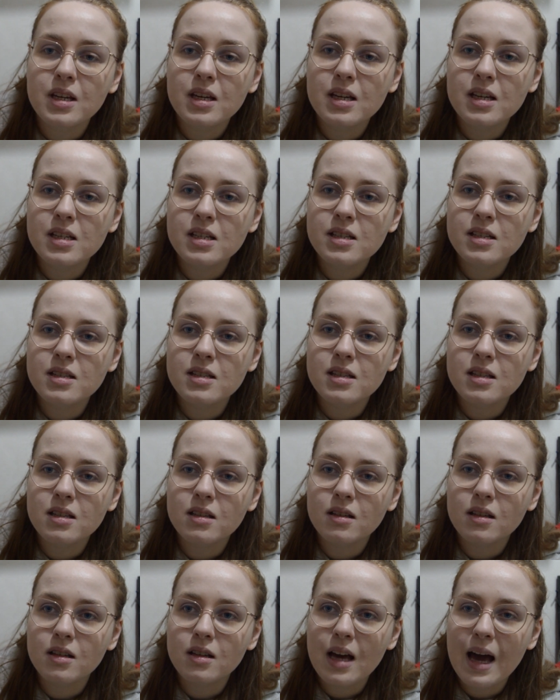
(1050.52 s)
is
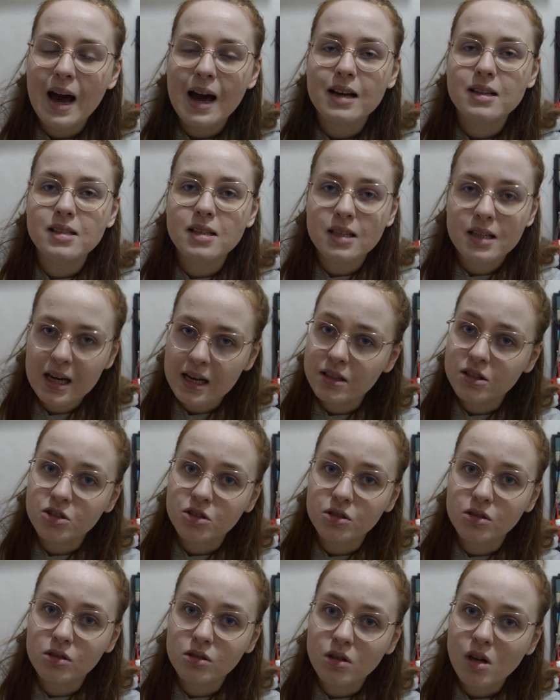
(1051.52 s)

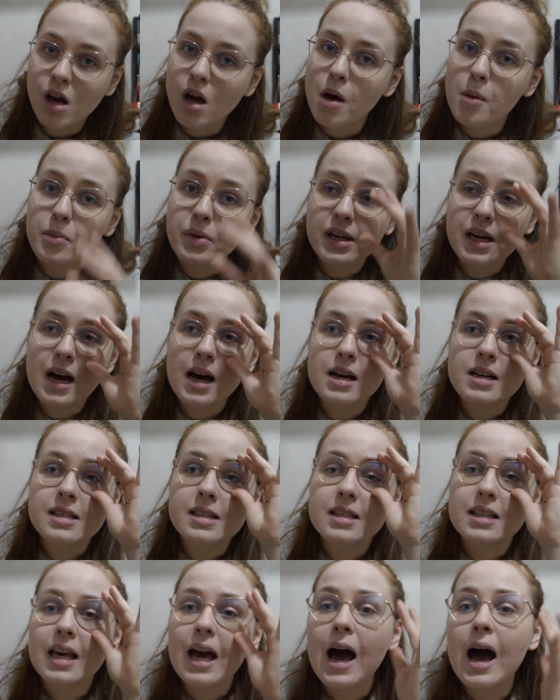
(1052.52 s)
accidental, because
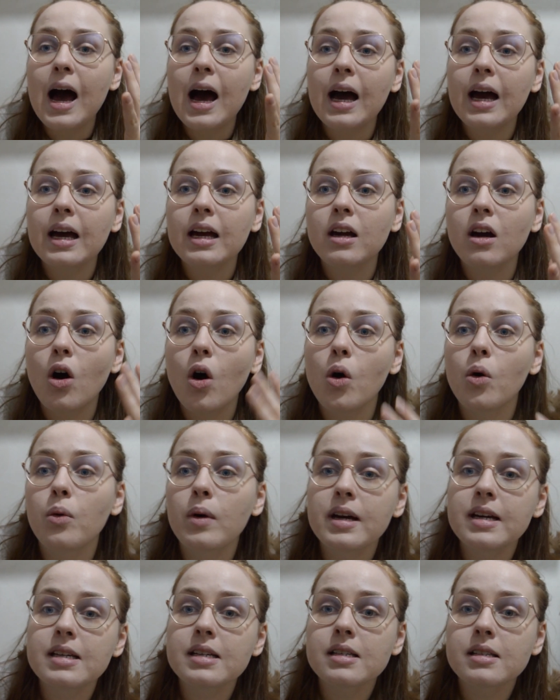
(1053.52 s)
Sky
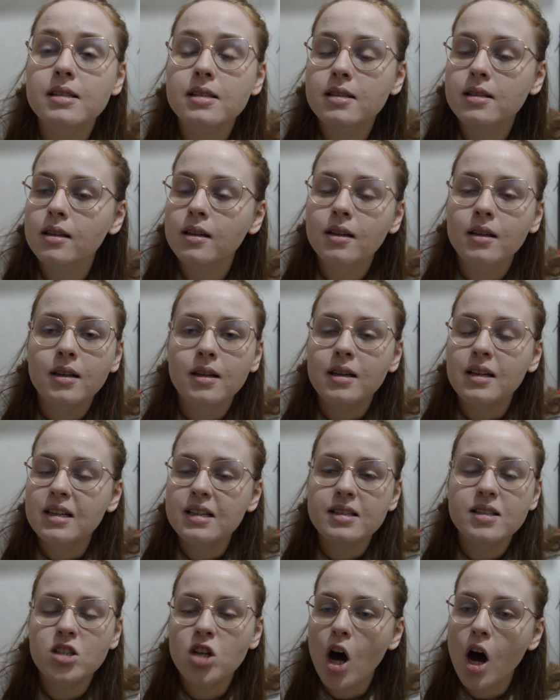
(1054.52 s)
always
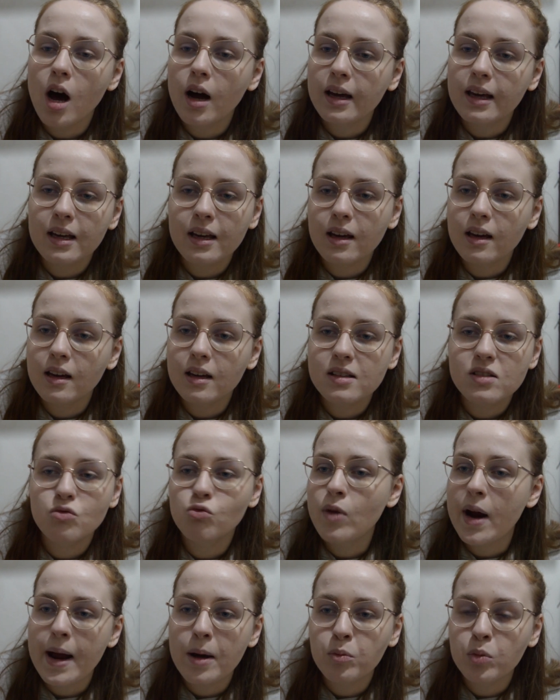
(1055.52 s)
is talking, is
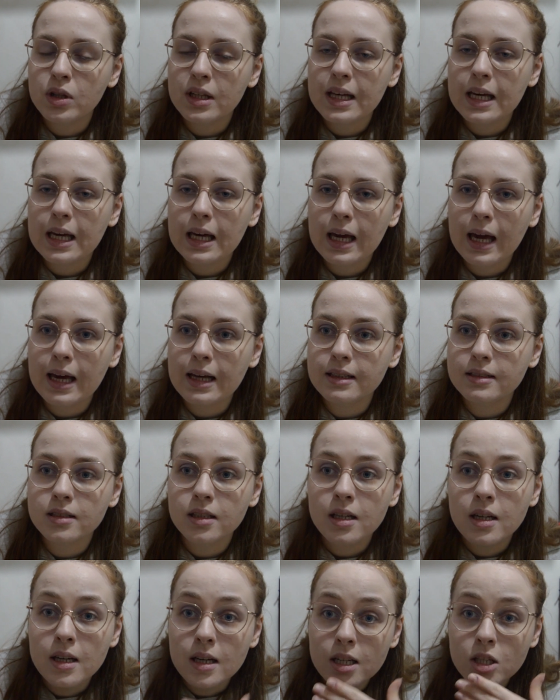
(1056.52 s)
rambling, and
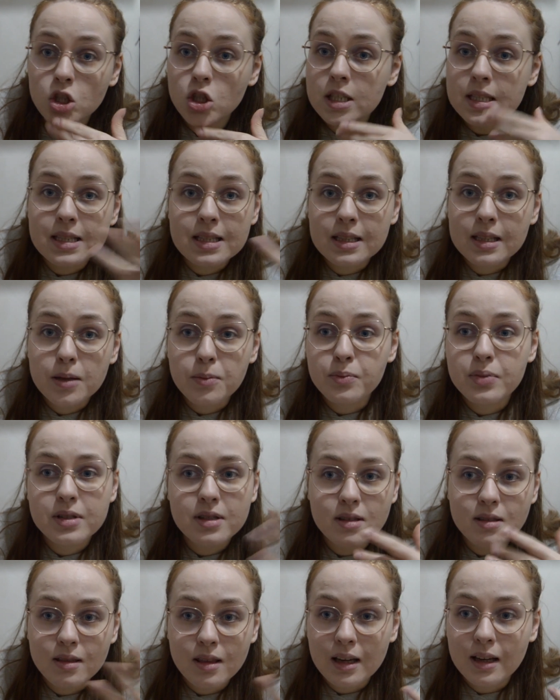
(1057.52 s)
she
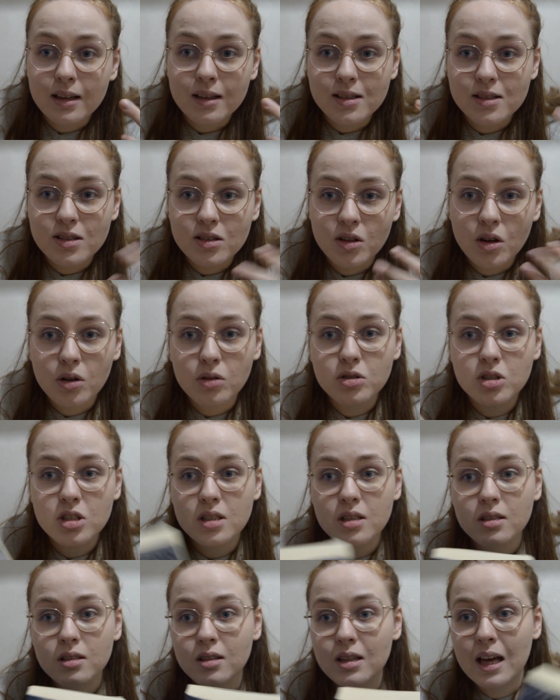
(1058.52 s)
slips things, you know,
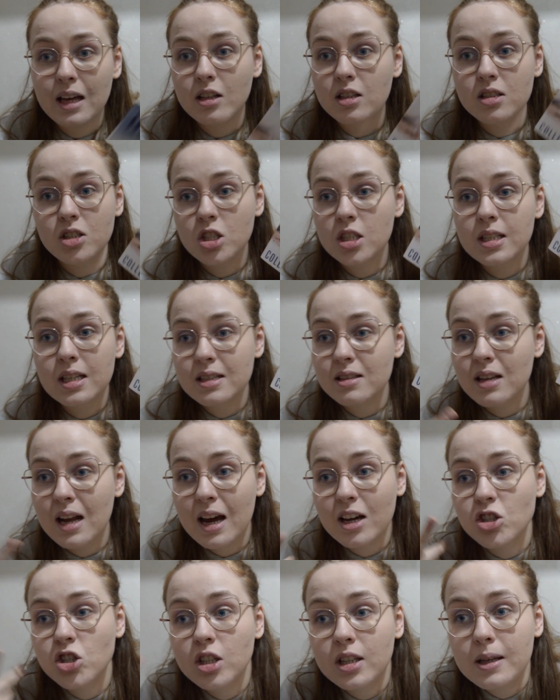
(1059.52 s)
that she doesn't
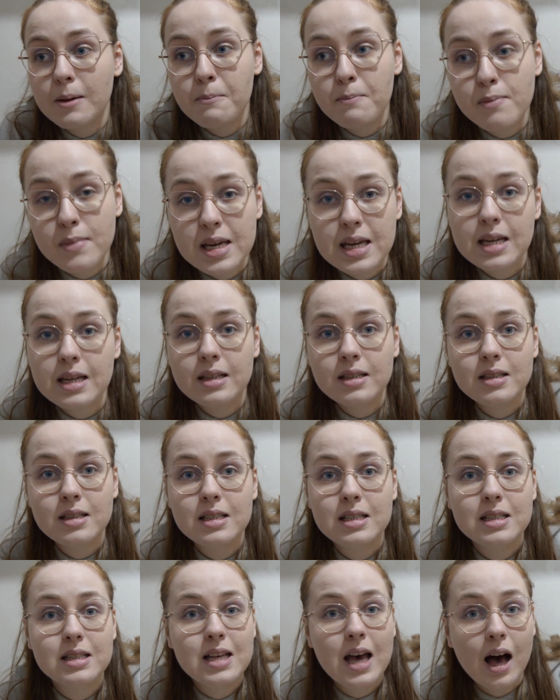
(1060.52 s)
actually mean
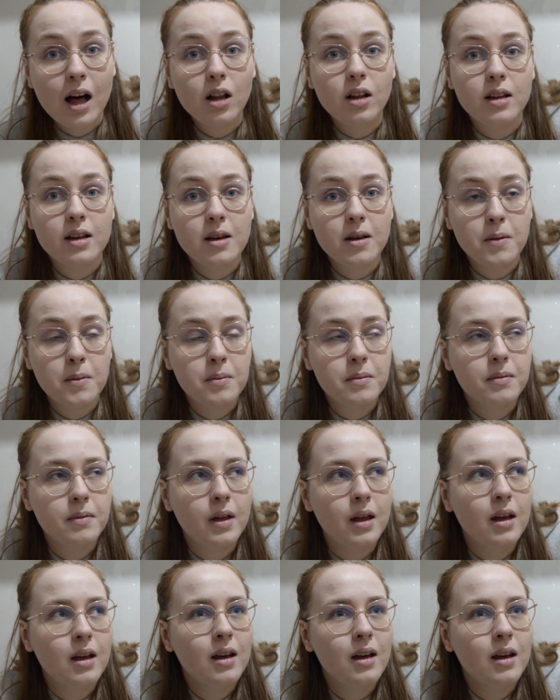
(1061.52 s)
to tell him.